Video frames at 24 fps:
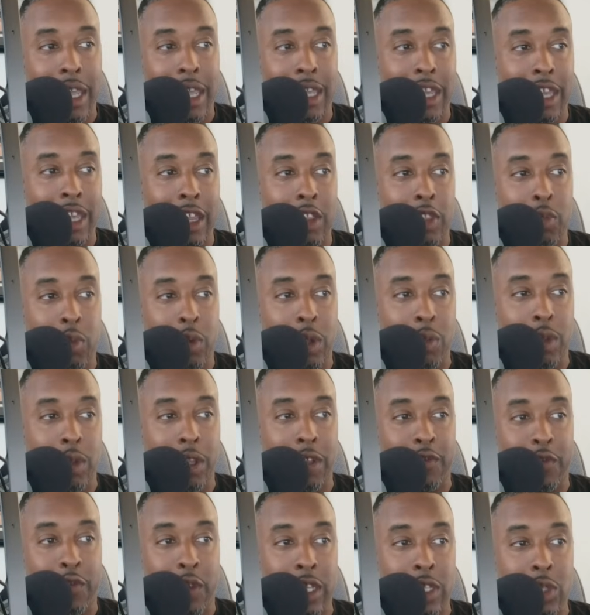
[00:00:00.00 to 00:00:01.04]
and get a
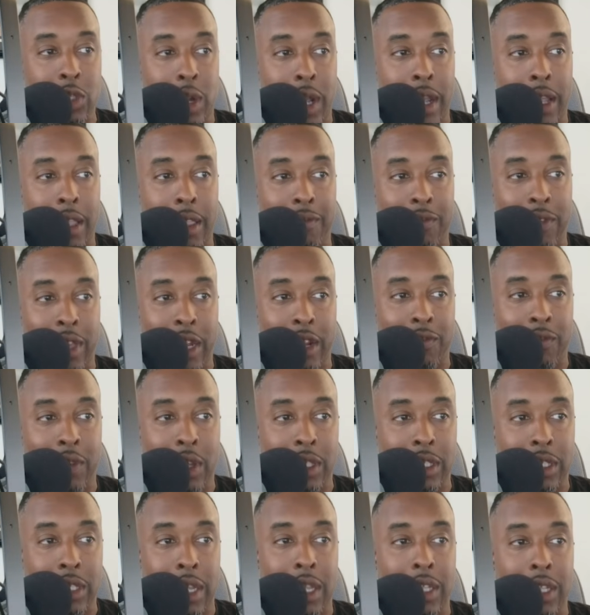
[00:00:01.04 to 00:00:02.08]
three-week free trial of
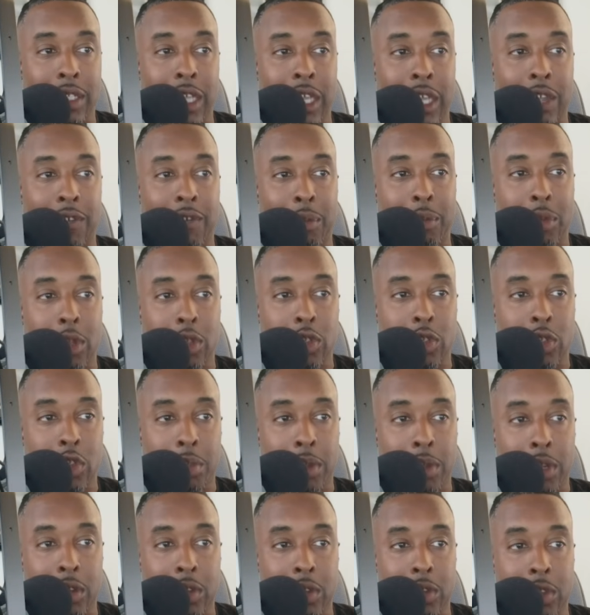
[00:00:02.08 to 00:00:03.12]
NFL Sunday Ticket from
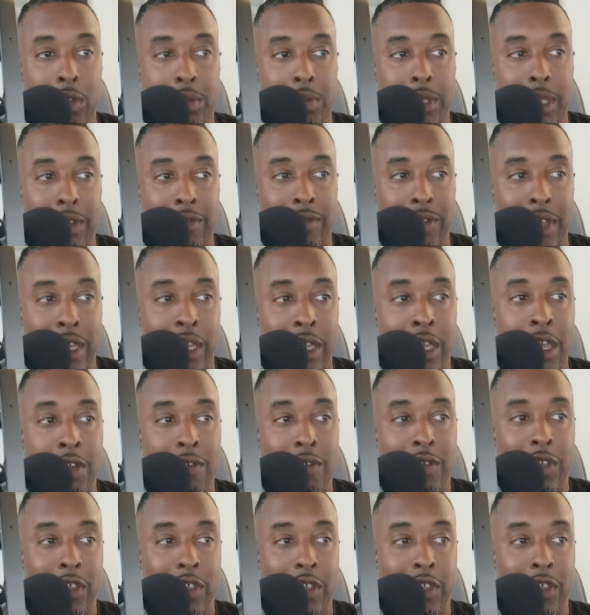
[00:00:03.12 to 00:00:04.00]
YouTube and YouTube TV.